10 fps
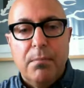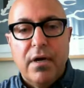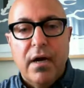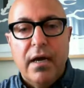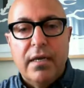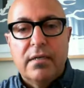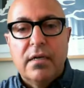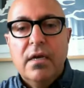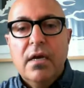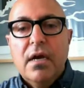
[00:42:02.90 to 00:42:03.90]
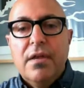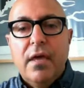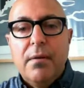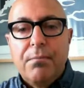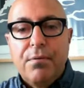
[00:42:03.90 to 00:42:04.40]
kind,
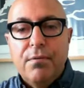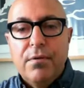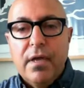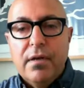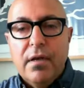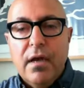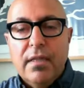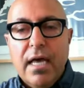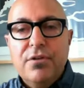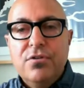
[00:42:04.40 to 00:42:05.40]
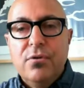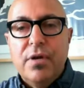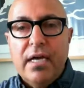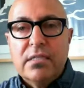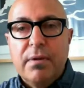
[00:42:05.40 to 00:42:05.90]
that allows you an
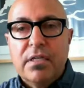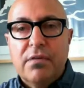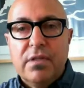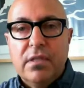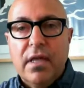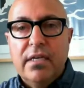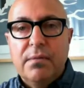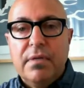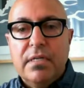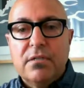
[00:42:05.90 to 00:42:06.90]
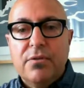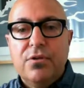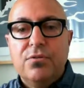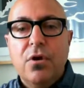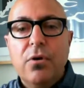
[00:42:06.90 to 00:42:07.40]
aspect of enlightenment so that
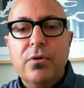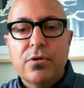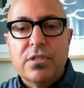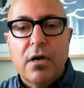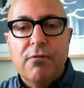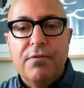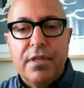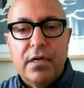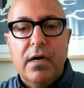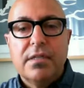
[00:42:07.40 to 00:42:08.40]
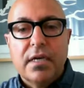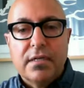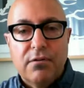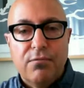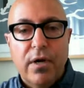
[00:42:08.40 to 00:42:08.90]
you know yourself in the
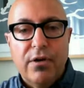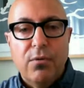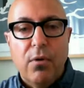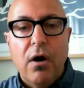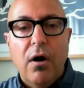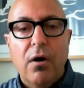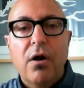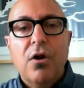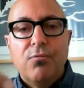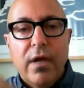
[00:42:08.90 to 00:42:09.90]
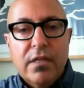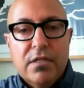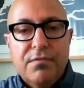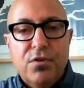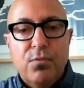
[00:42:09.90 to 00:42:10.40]
context of where you are
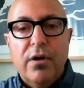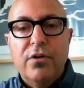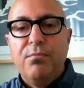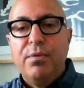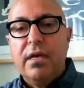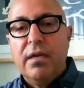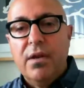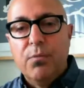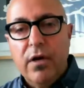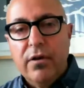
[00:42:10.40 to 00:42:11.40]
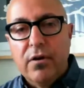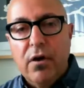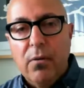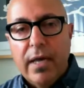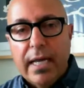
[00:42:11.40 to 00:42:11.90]
relative to where you've been and where you're
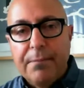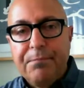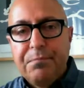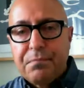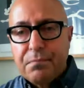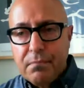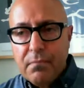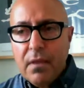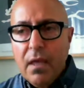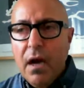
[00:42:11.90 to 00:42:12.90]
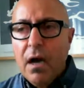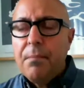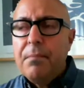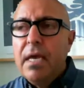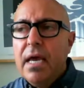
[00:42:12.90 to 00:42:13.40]
going.
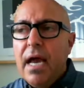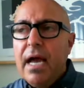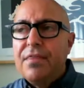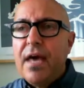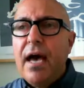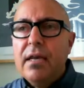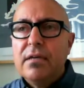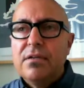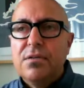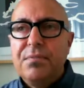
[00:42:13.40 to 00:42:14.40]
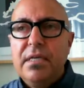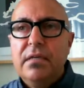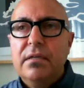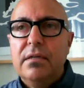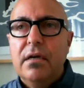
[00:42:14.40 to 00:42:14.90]
And that, to
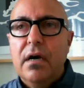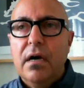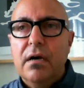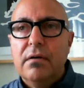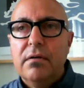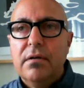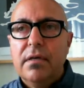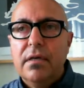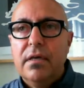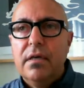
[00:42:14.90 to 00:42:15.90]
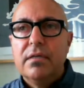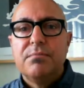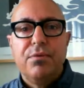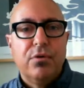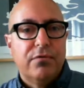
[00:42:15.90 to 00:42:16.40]
me, is
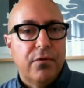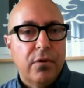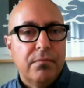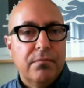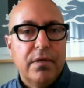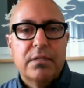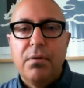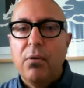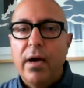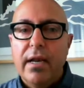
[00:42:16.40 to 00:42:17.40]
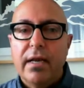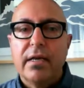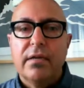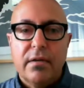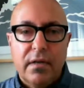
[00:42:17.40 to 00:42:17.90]
beautiful. It's poetic.
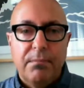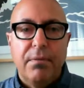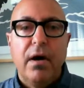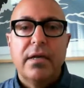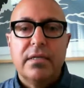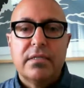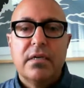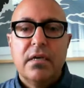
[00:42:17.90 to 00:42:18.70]
It embodies